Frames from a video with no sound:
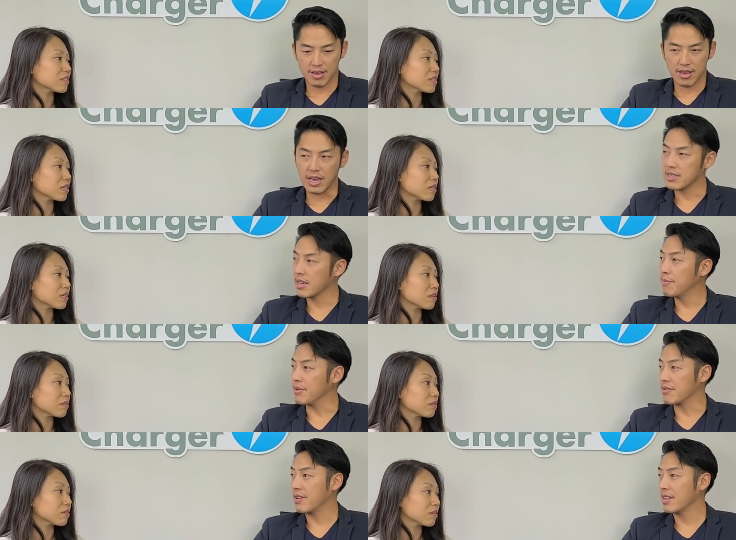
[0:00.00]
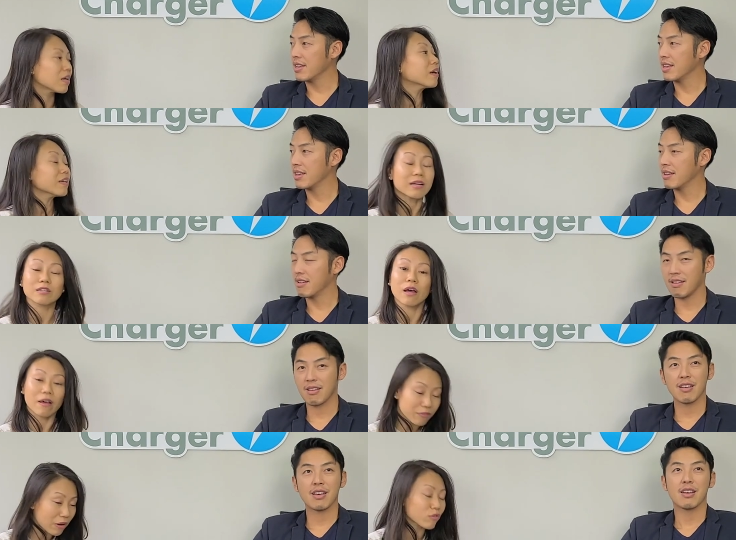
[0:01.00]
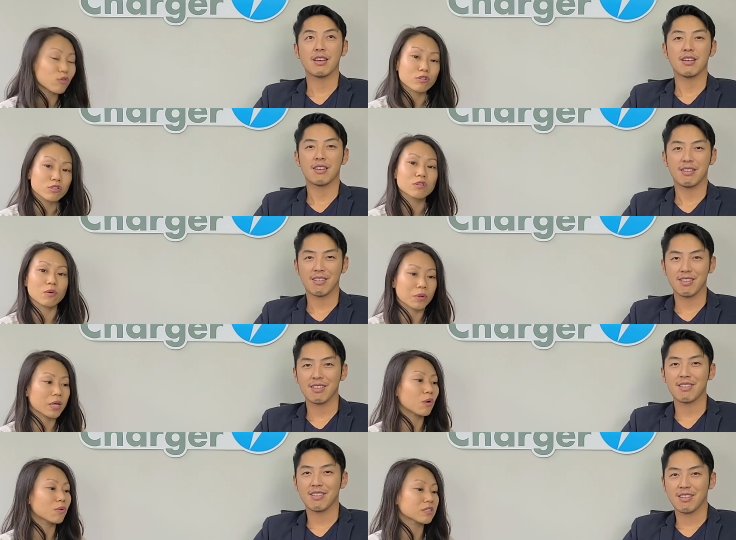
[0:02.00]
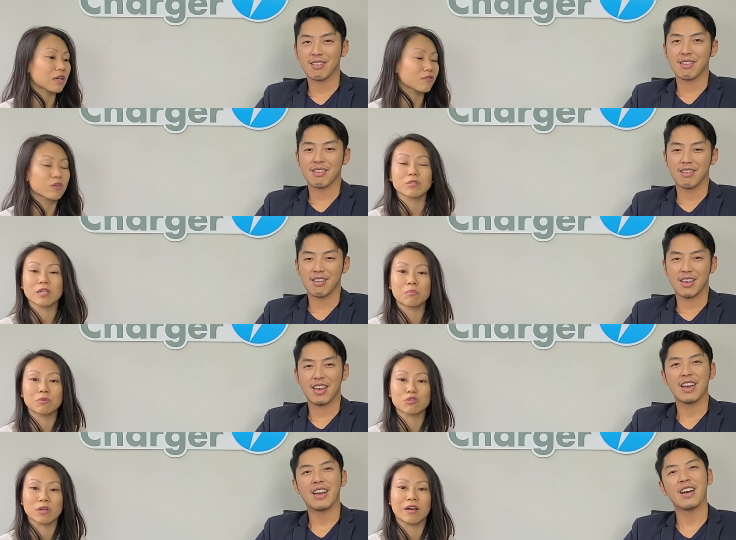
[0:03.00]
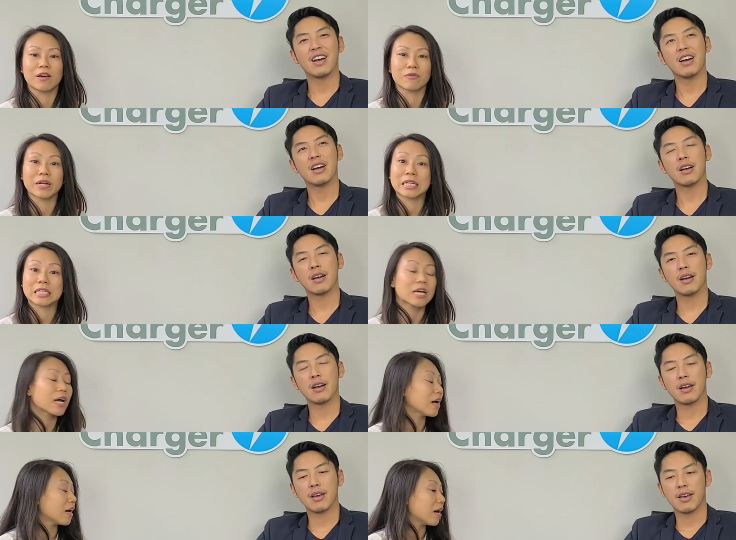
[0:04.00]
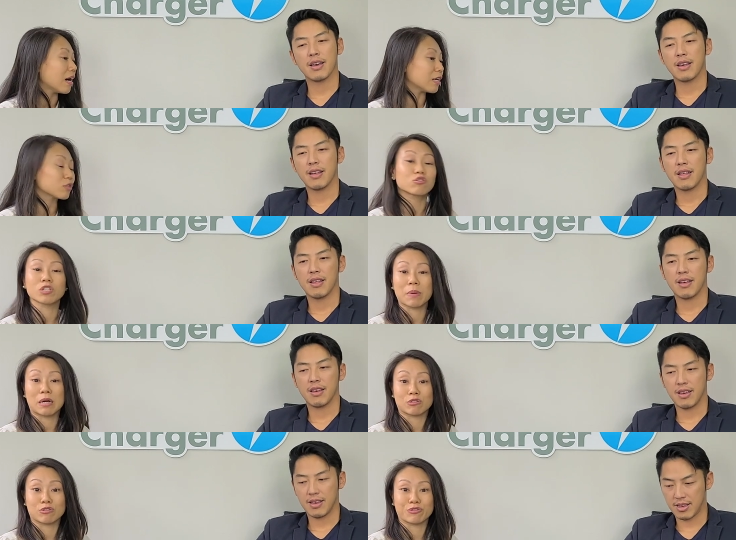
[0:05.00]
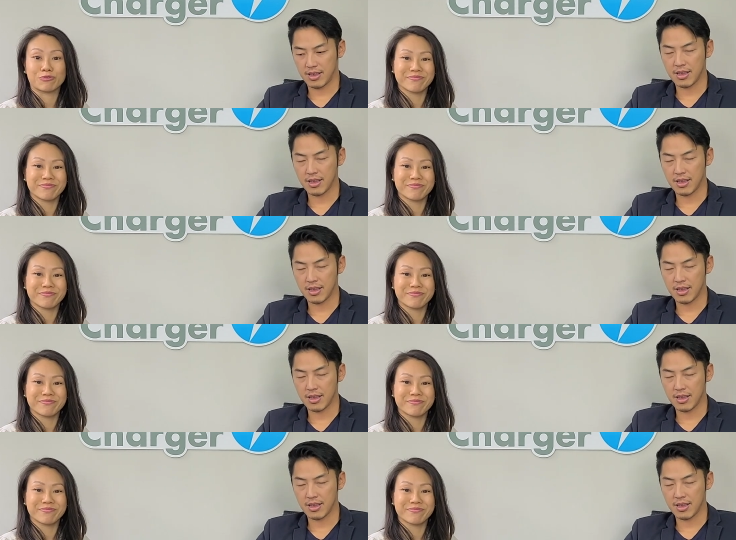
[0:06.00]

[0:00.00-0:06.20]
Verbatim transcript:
Speaker 1: And samples, right?
Speaker 2: Yeah, of course. We always have some samples ready uh, to ship out to you.